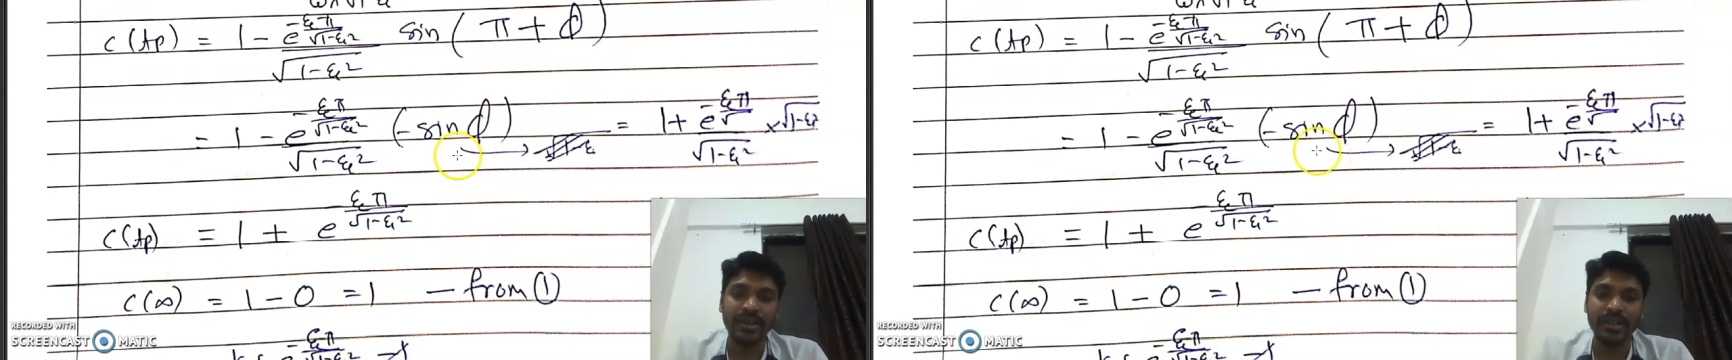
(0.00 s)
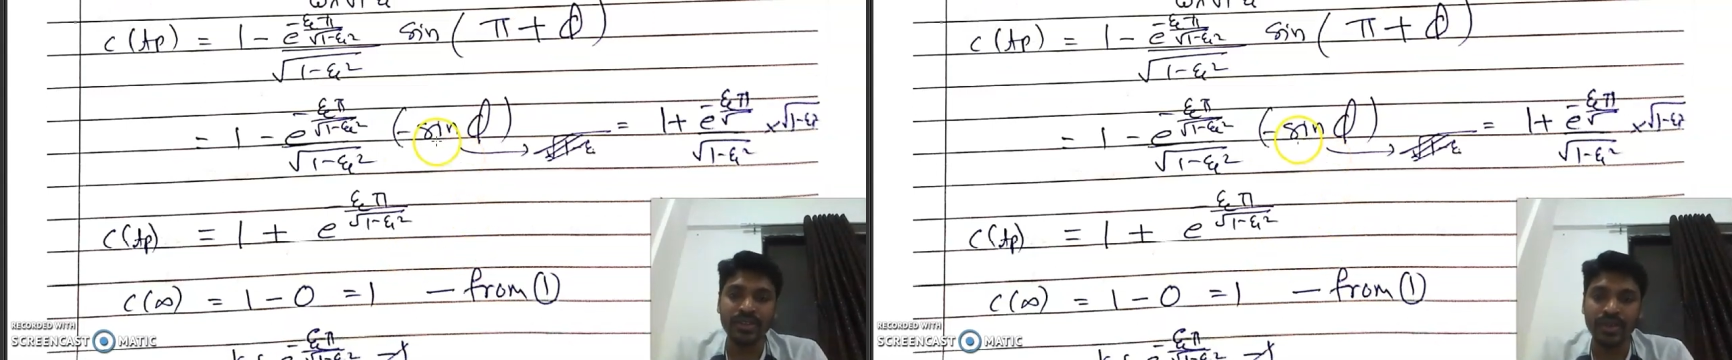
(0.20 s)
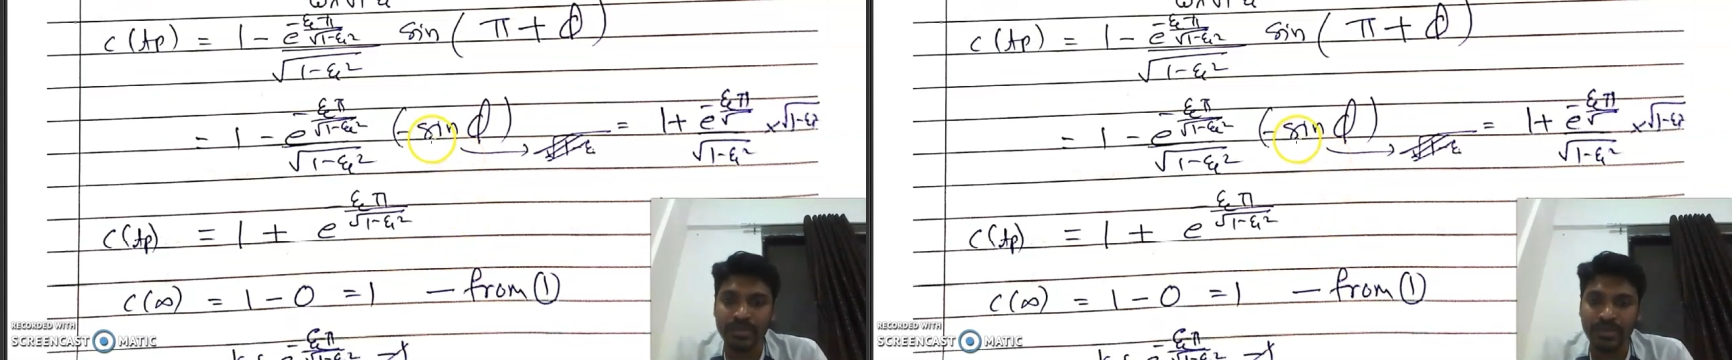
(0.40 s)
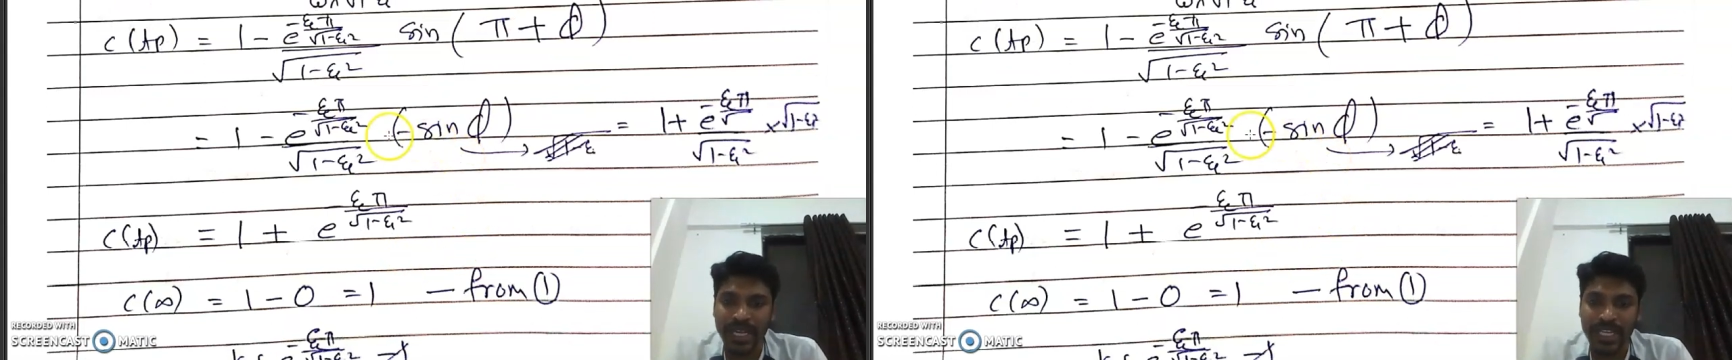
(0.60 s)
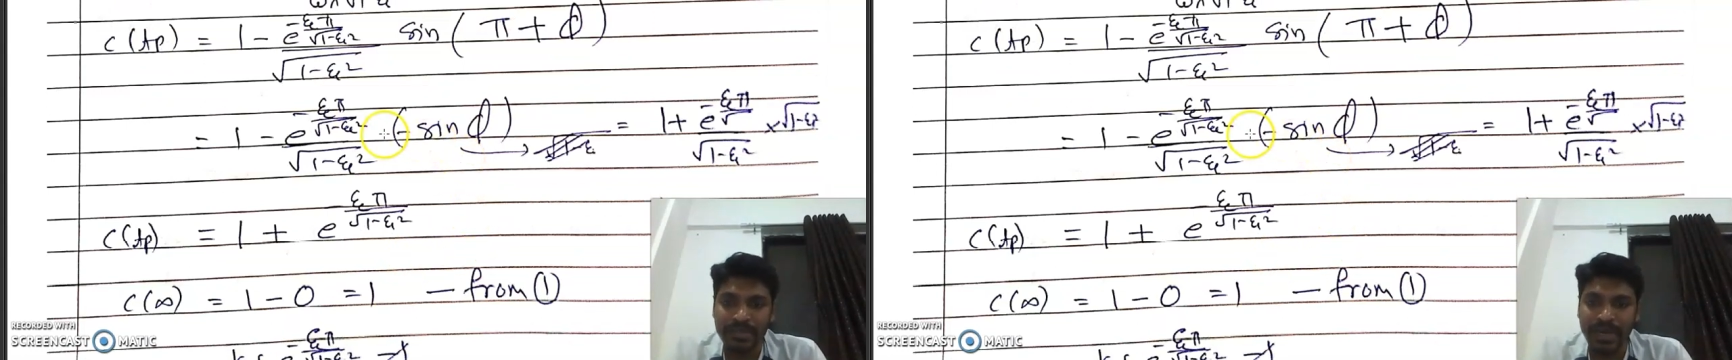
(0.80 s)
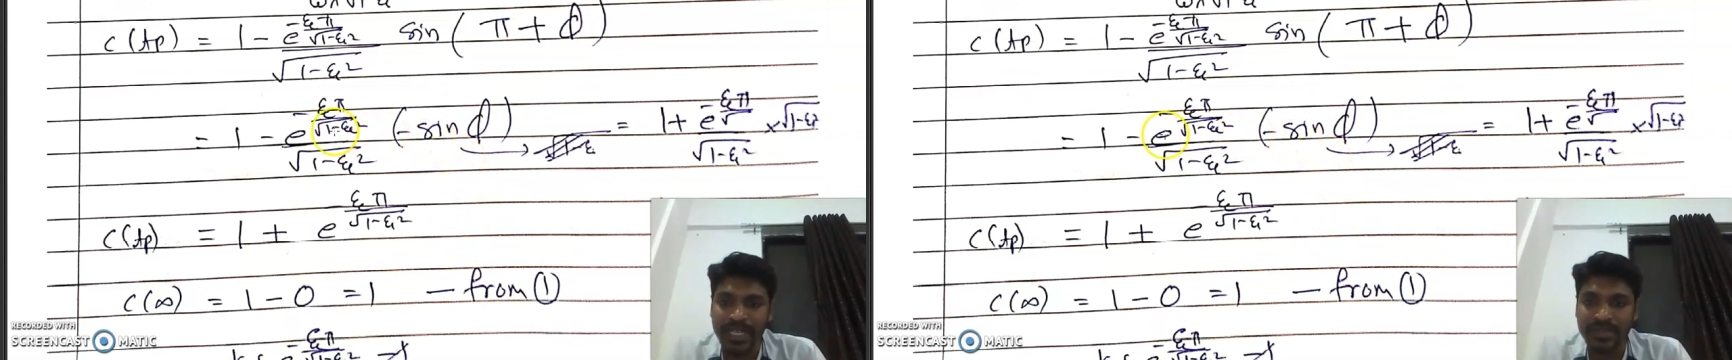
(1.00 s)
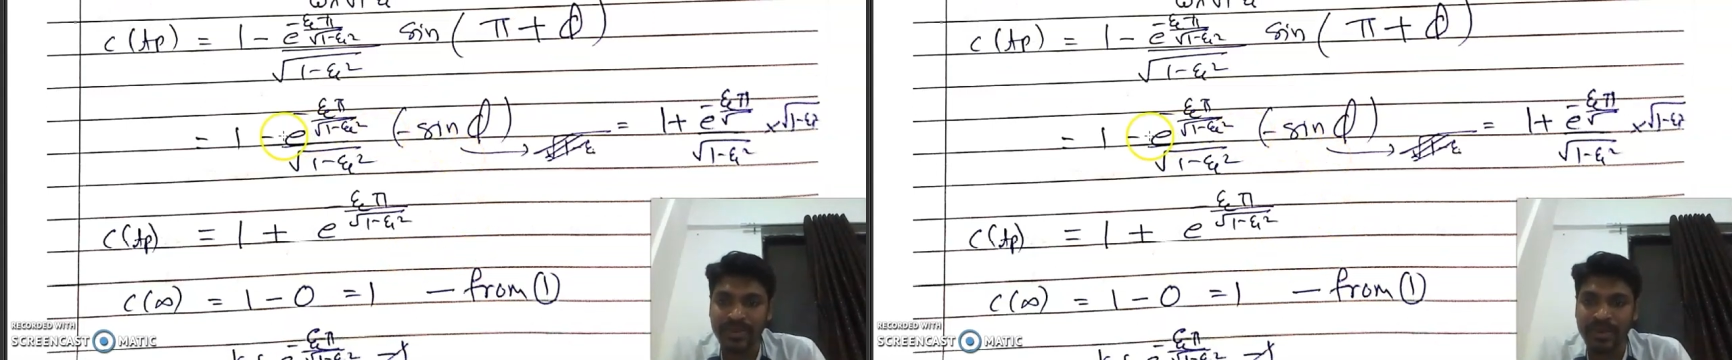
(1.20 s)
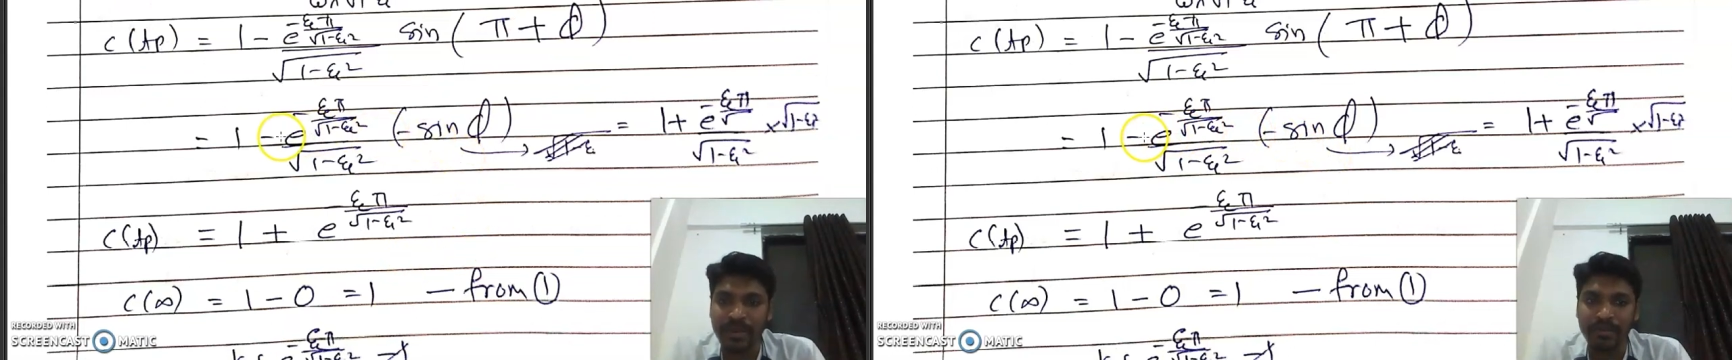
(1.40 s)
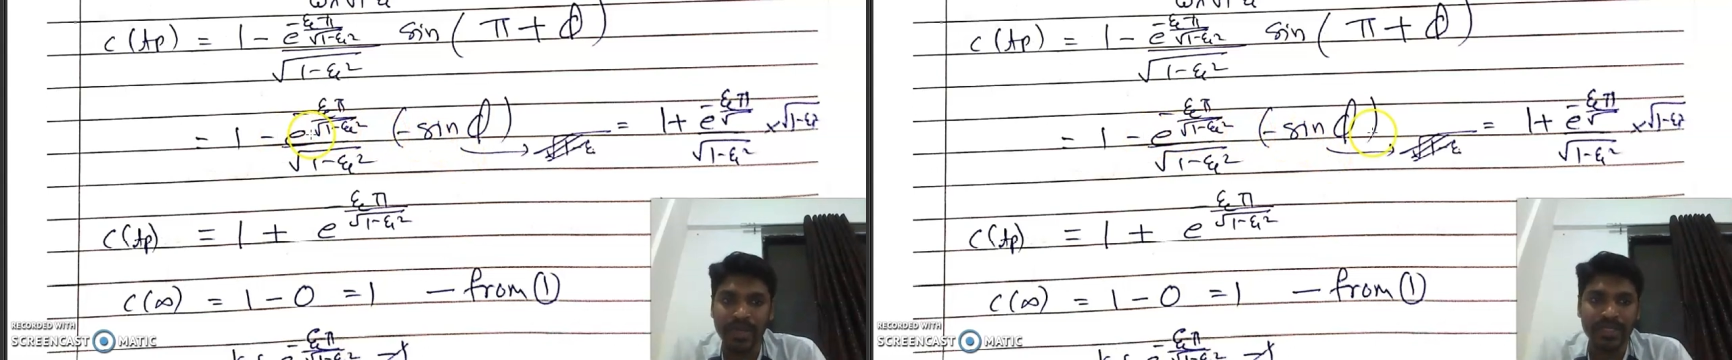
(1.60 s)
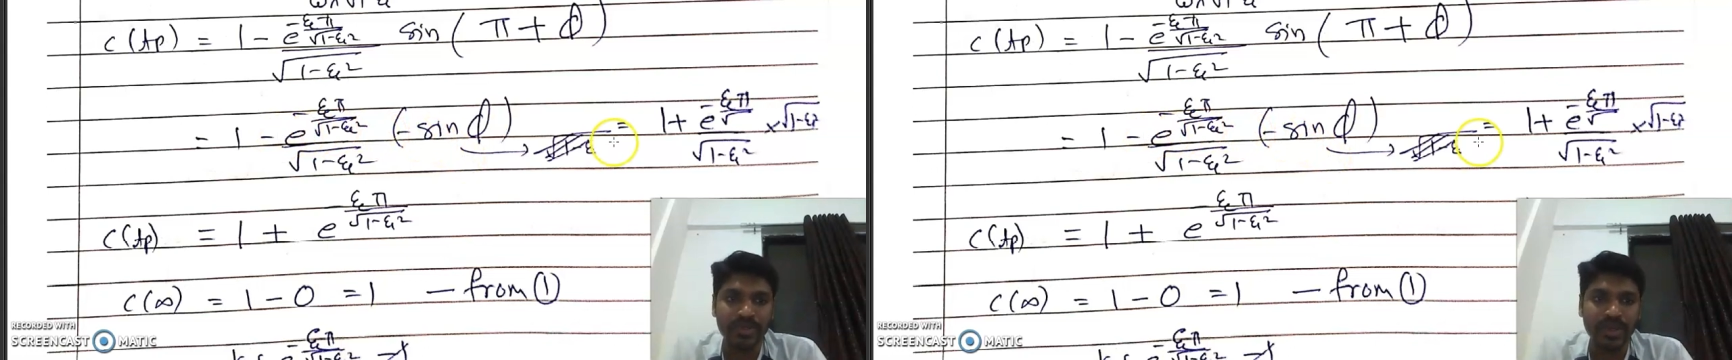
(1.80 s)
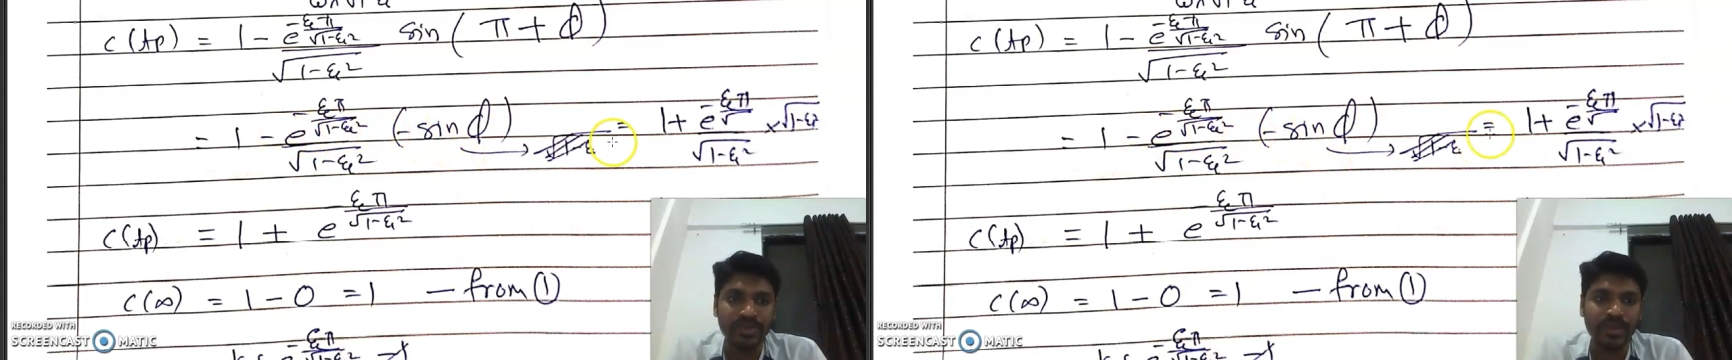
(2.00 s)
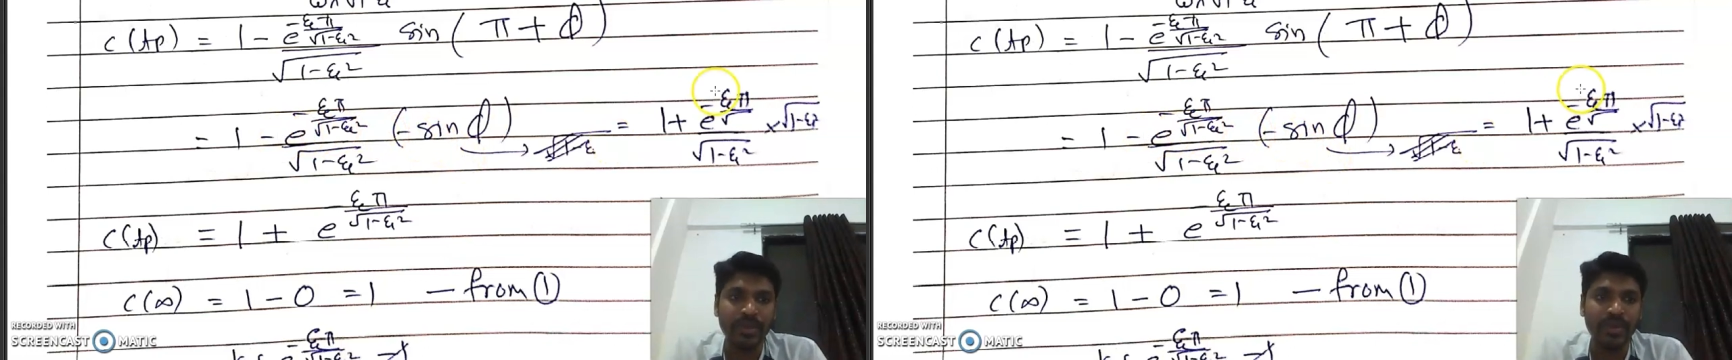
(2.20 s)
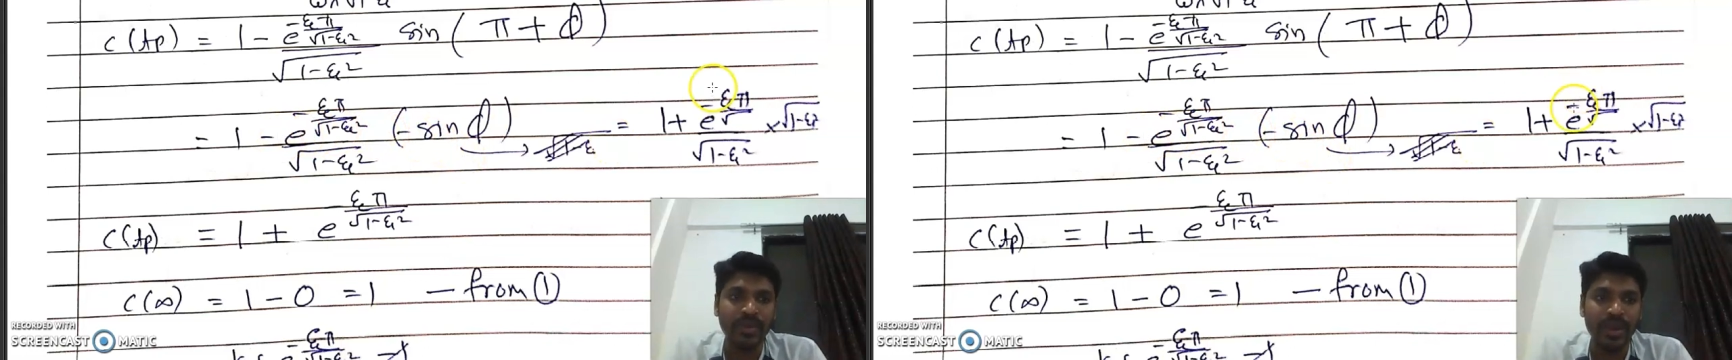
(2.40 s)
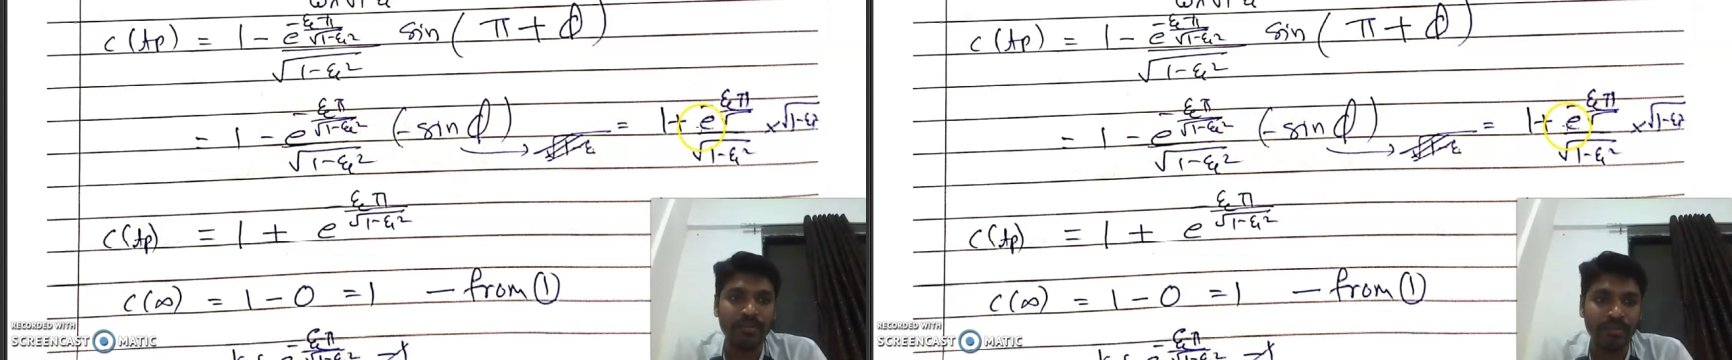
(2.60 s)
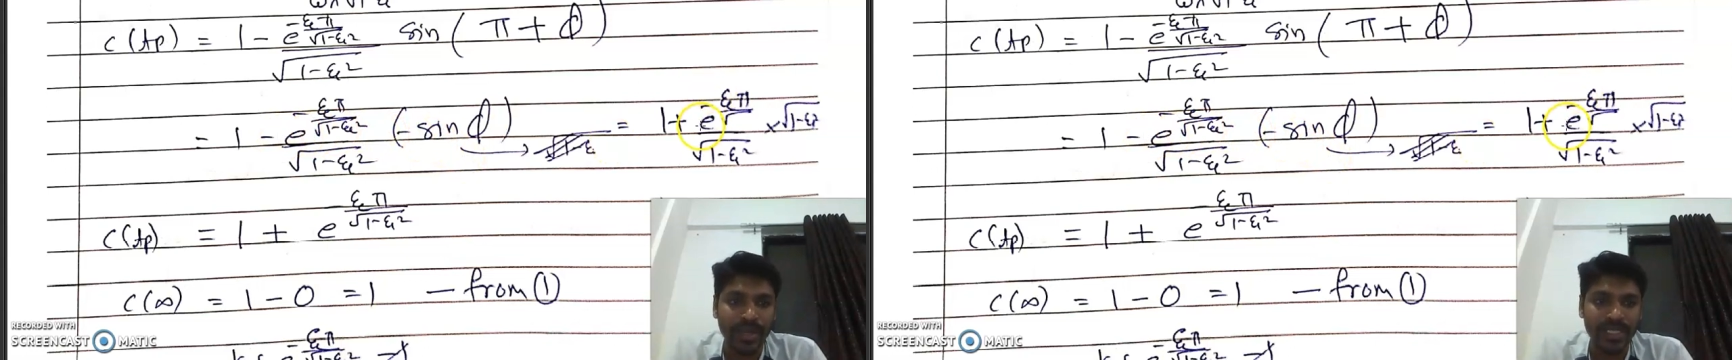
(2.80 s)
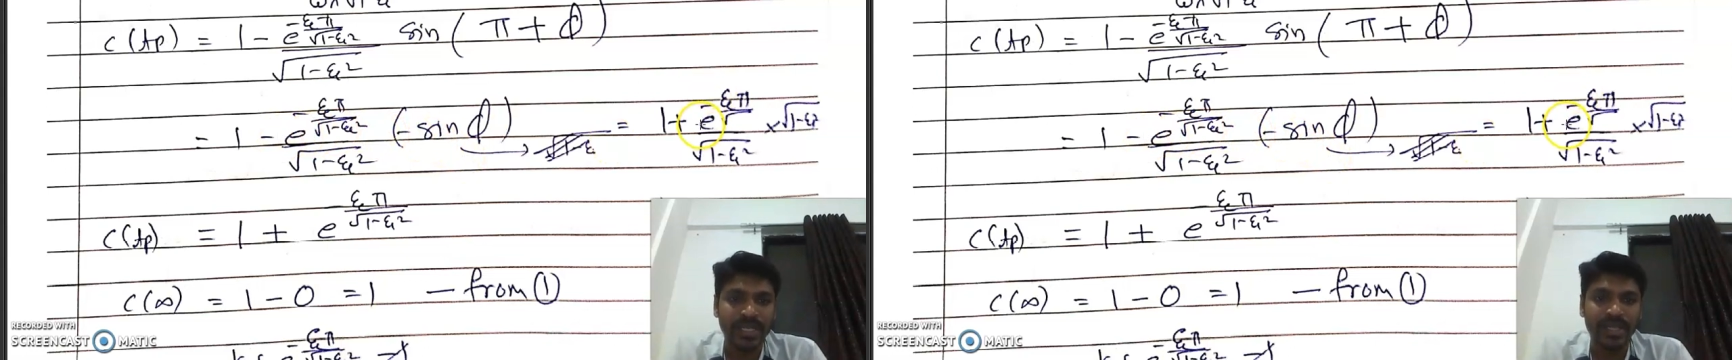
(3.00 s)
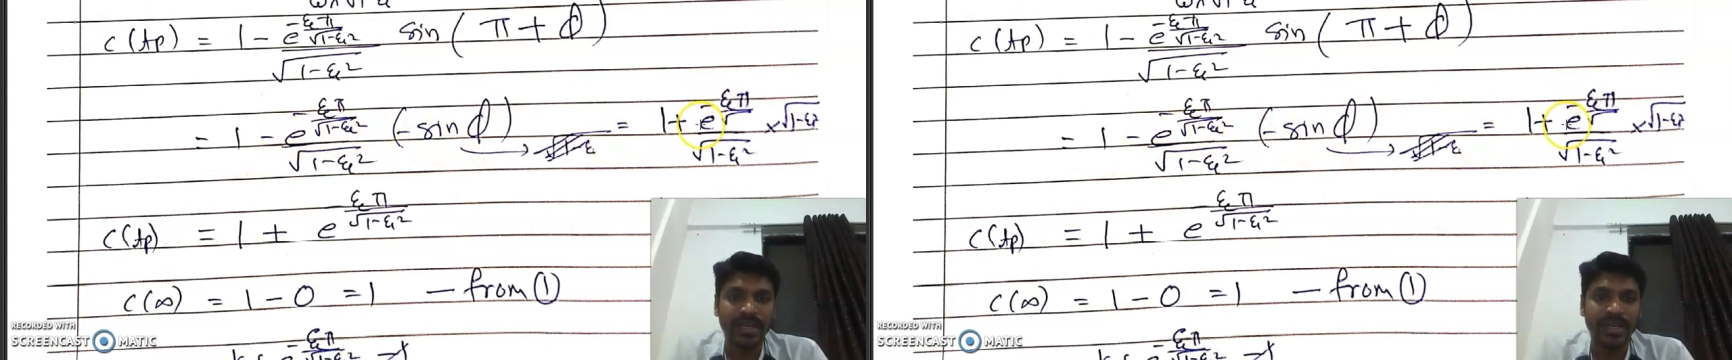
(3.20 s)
So this minus minus will become plus. So it will be 1 plus.